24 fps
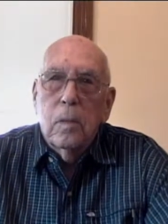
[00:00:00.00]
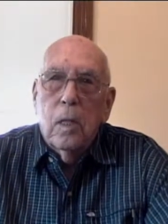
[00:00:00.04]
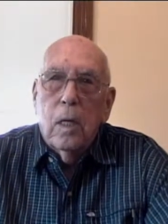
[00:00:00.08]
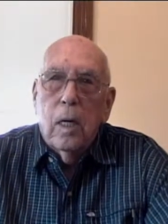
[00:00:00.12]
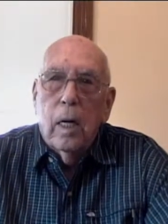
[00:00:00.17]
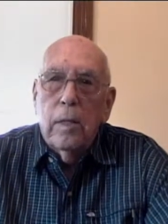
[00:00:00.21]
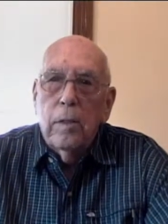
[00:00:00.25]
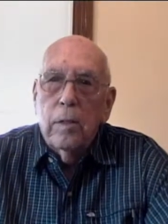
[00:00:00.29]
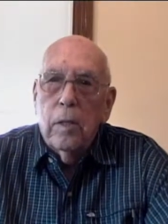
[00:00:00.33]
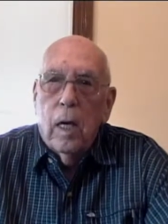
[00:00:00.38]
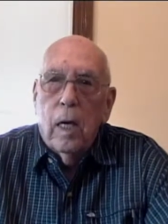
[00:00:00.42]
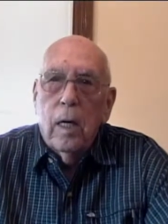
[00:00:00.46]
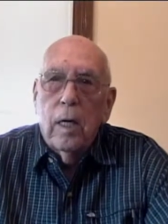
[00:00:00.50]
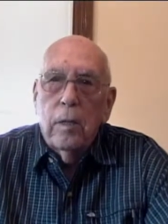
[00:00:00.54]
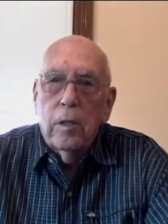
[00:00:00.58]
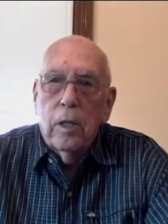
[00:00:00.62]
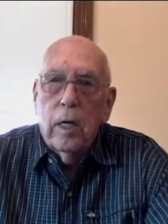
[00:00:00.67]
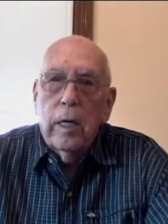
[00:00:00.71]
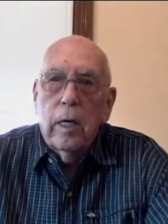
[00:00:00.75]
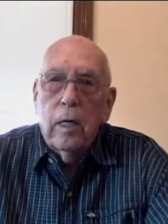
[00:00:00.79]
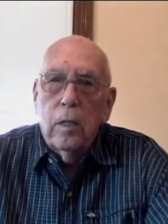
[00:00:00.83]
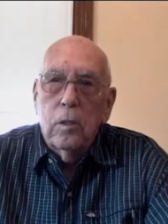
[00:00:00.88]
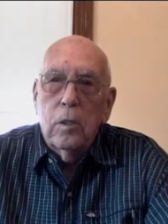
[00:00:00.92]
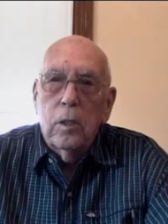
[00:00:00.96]
I
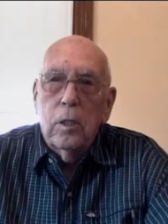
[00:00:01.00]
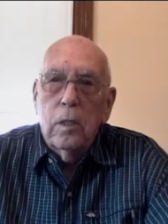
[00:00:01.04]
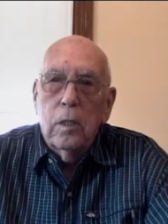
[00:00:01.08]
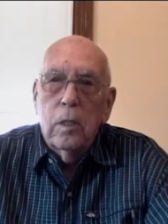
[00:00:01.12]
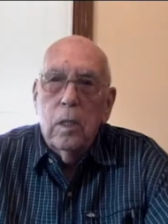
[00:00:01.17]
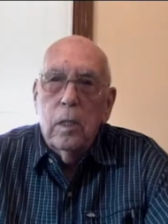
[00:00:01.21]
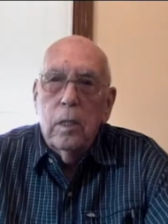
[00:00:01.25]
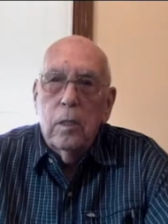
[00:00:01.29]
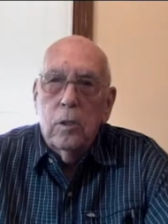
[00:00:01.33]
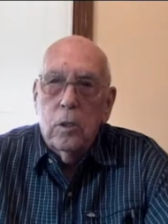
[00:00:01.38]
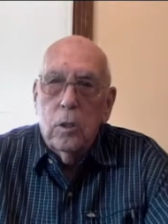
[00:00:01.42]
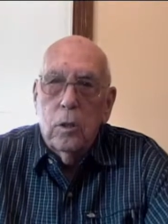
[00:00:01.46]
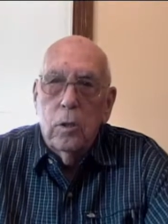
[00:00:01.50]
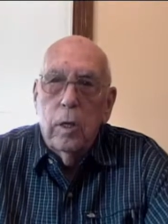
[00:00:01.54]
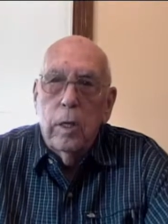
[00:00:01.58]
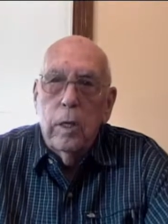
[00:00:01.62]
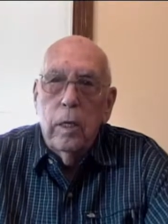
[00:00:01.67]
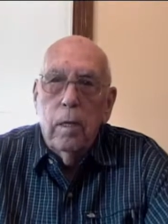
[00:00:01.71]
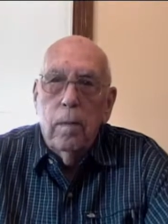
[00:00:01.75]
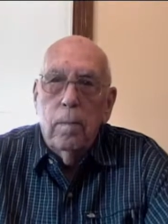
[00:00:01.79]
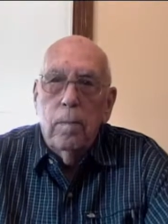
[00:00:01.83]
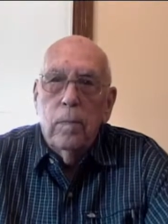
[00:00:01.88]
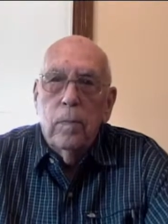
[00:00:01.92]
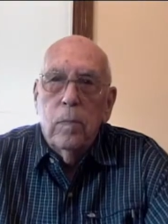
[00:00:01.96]
think it's
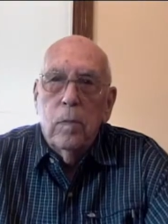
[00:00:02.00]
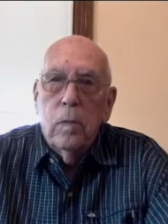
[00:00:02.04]
good.